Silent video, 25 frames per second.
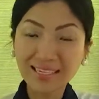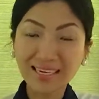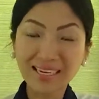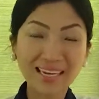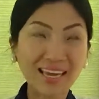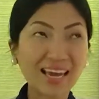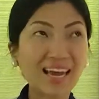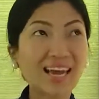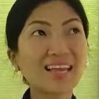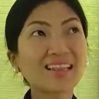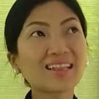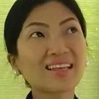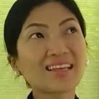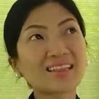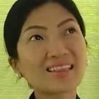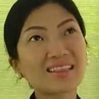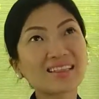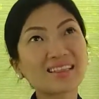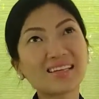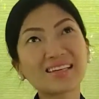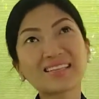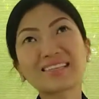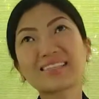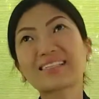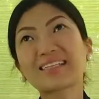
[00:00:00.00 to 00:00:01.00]
Again,
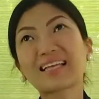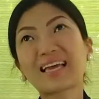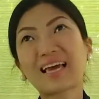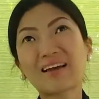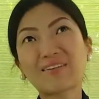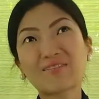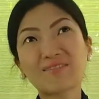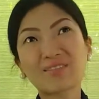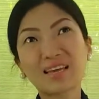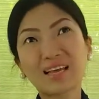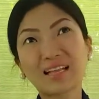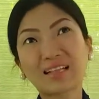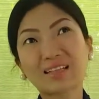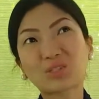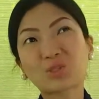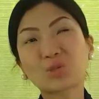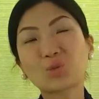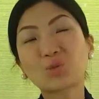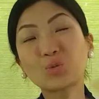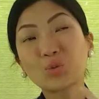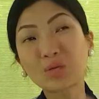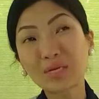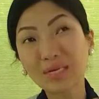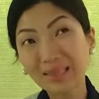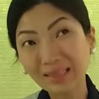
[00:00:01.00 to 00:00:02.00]
it doesn't have that
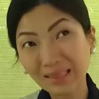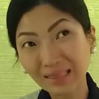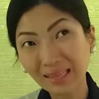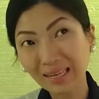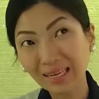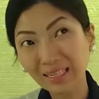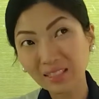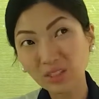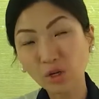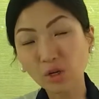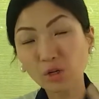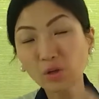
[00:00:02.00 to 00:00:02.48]
sweetness.